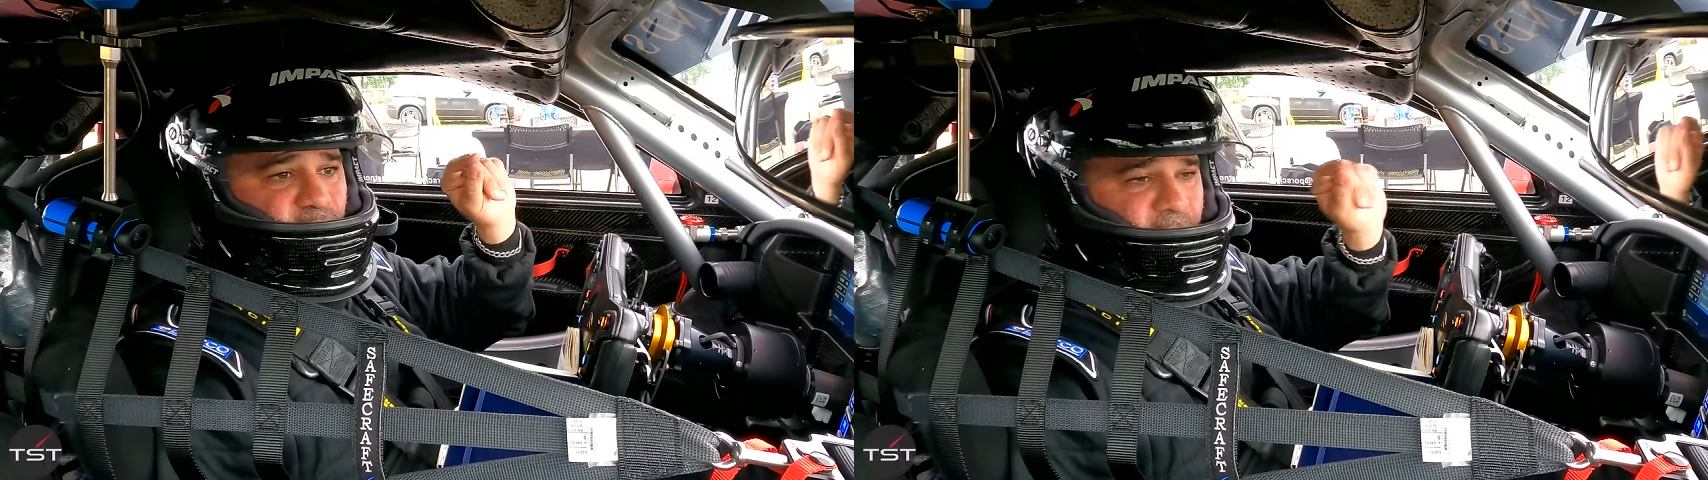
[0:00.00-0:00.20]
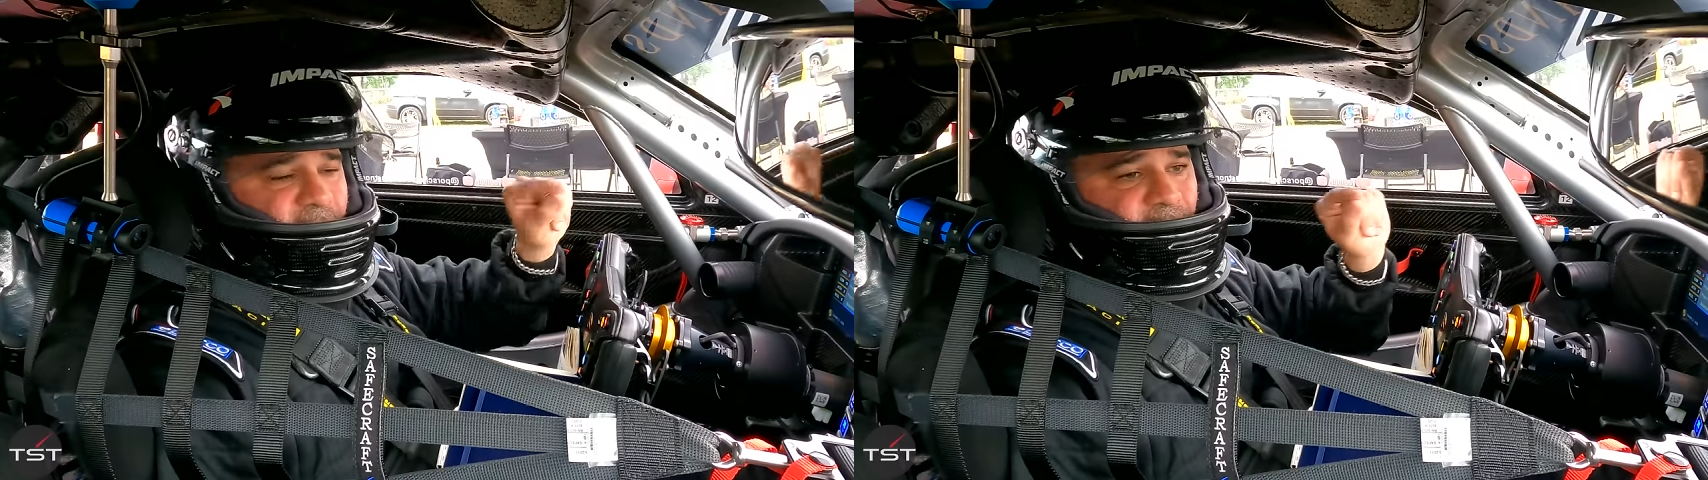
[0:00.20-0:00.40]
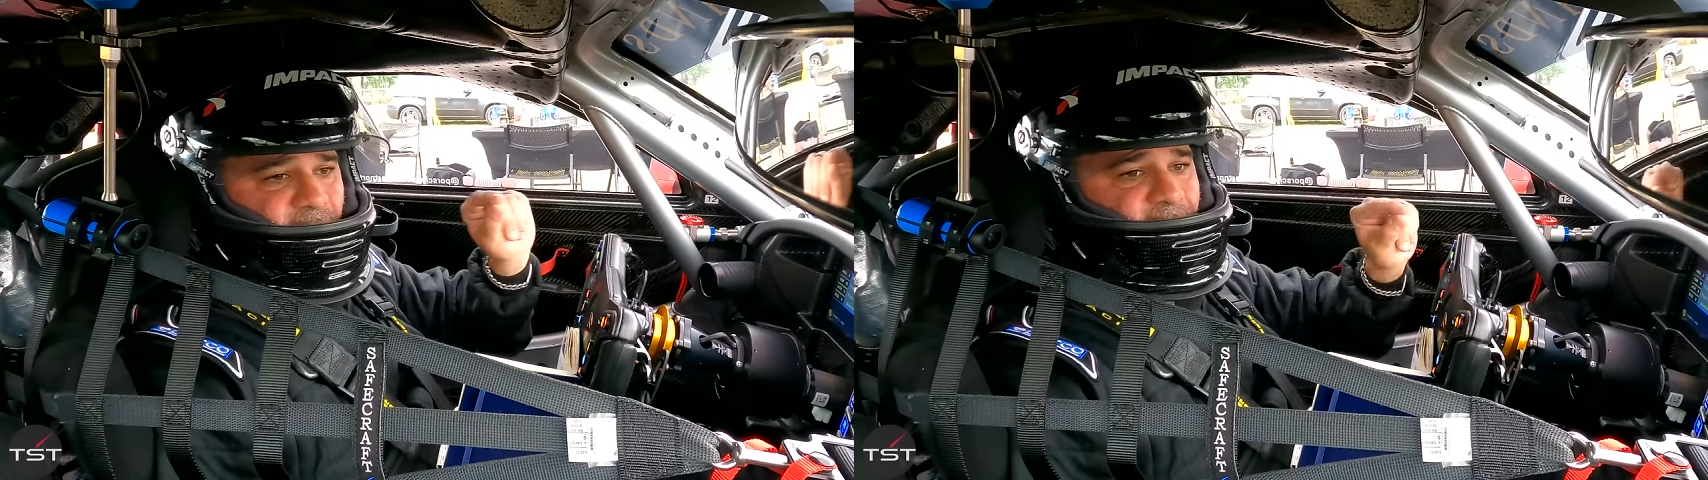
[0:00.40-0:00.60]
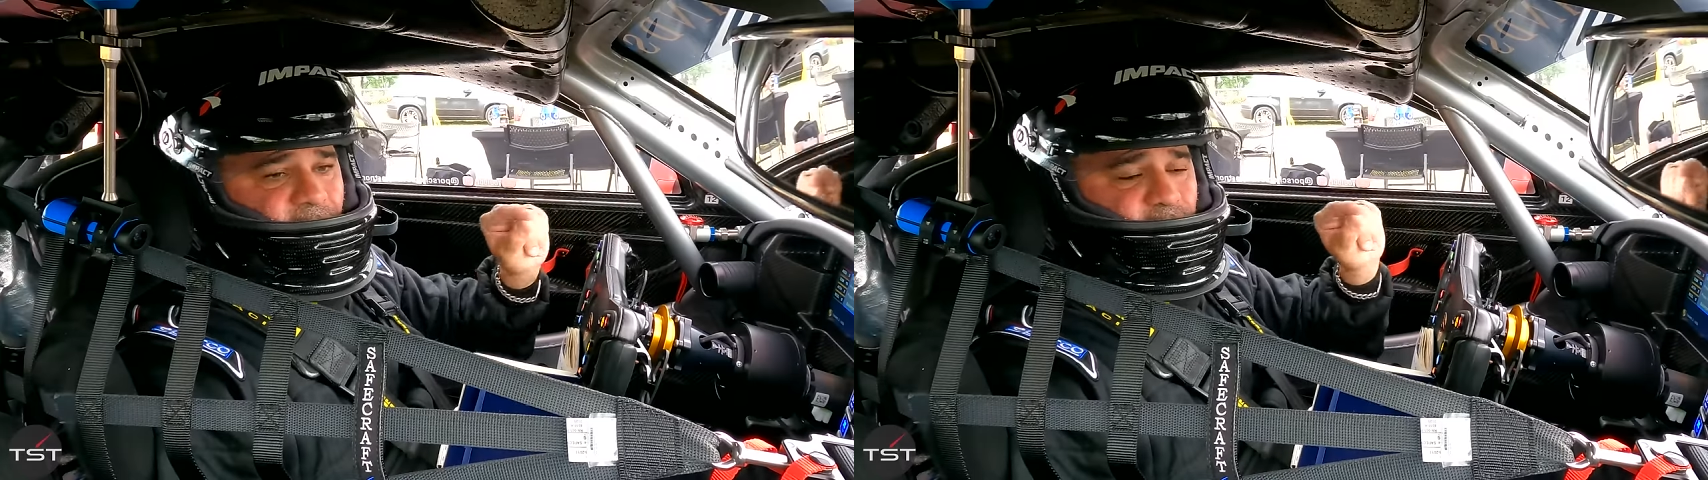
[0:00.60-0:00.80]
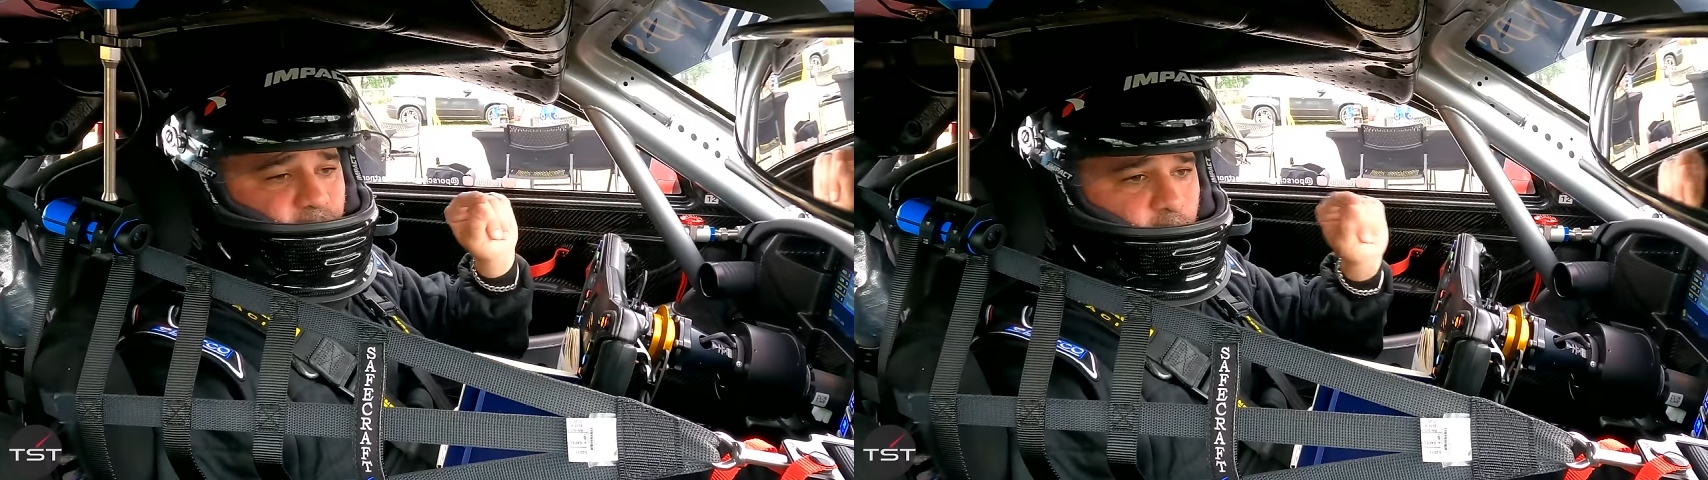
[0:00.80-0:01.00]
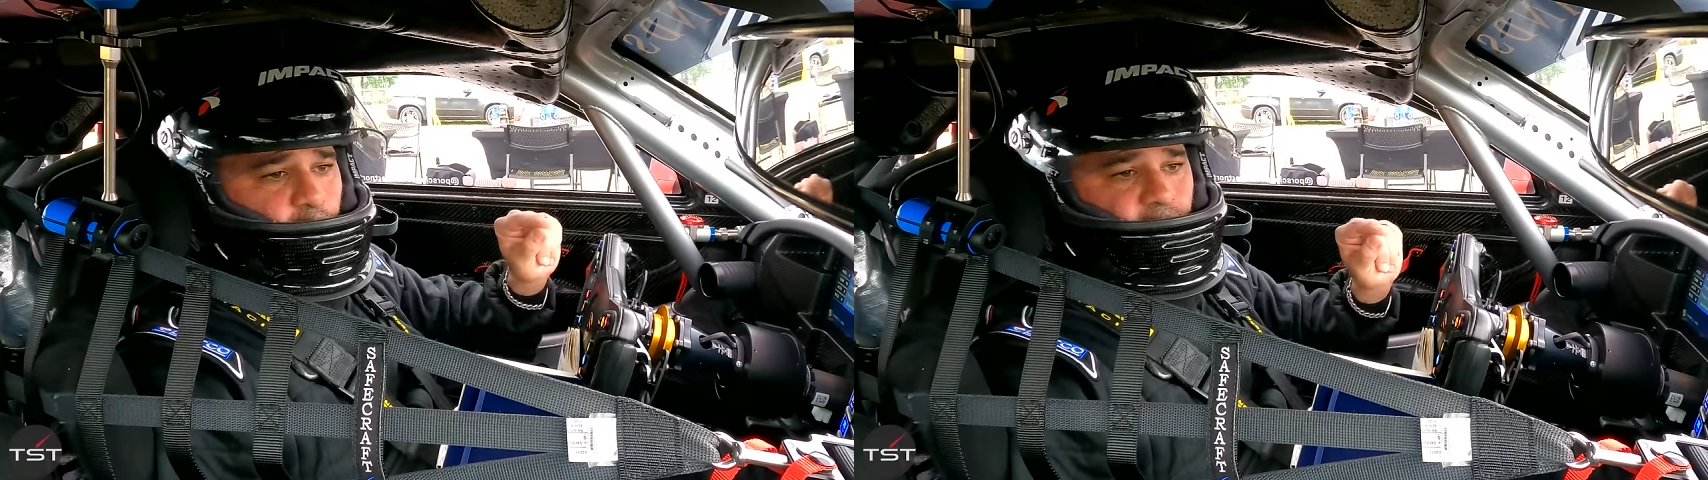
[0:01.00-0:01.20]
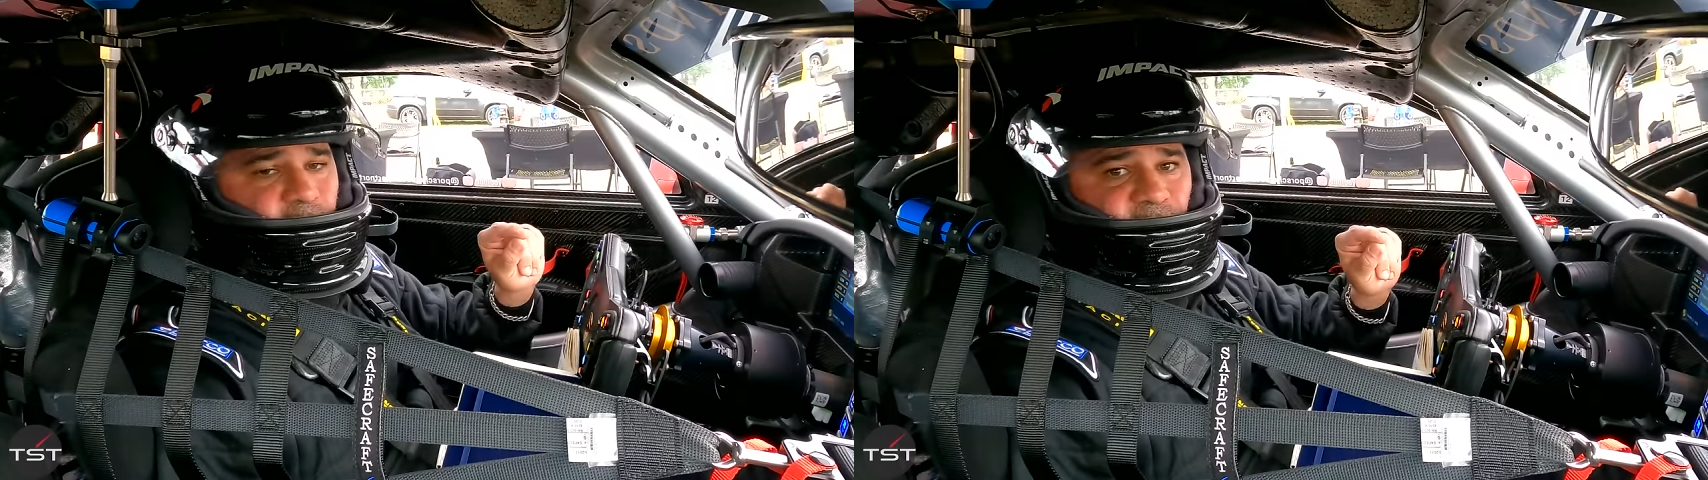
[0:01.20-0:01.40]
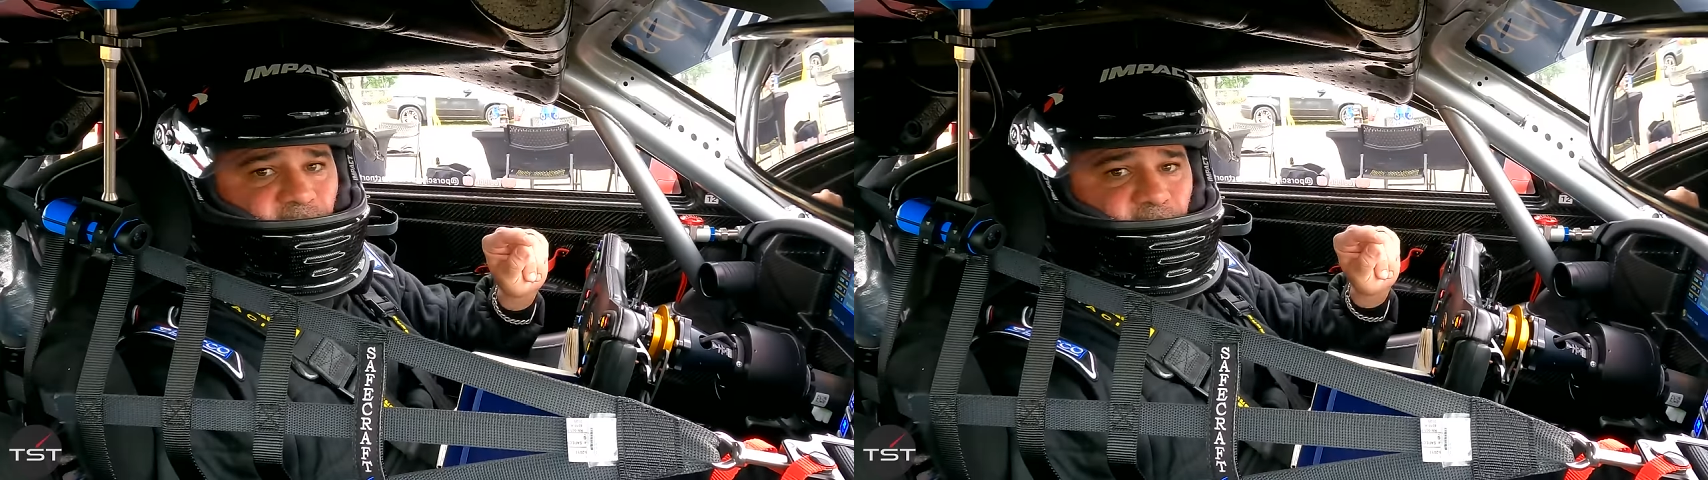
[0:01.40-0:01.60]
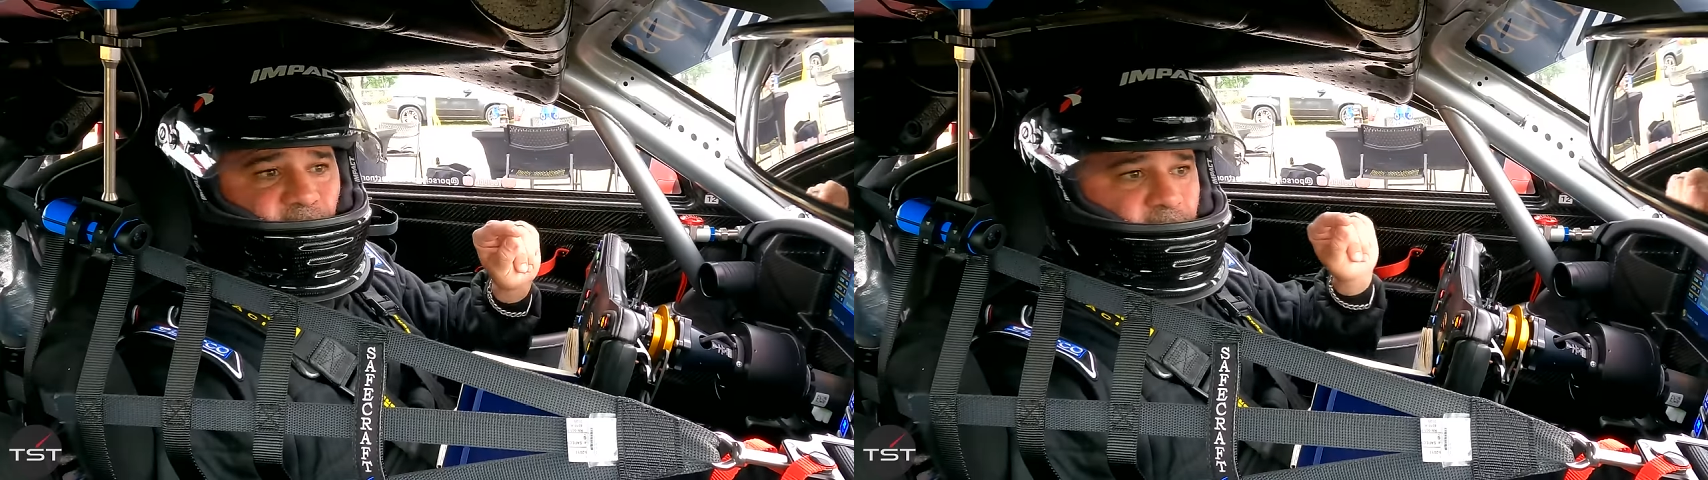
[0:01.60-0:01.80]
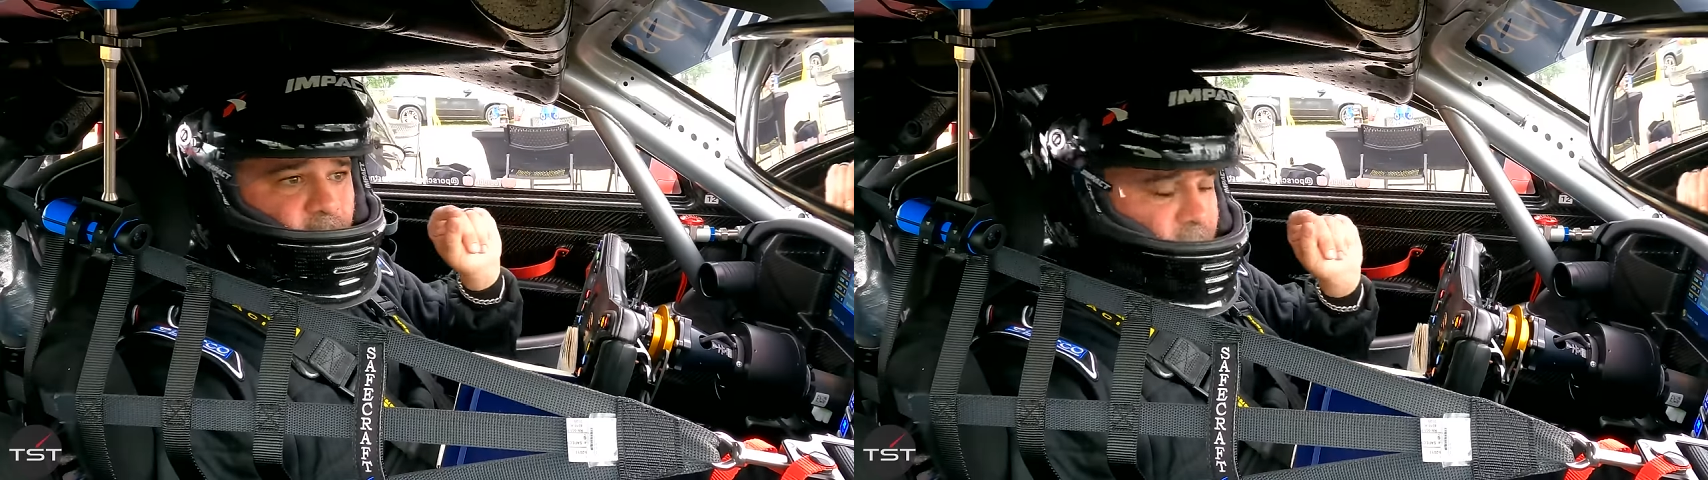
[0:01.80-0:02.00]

right hand corners in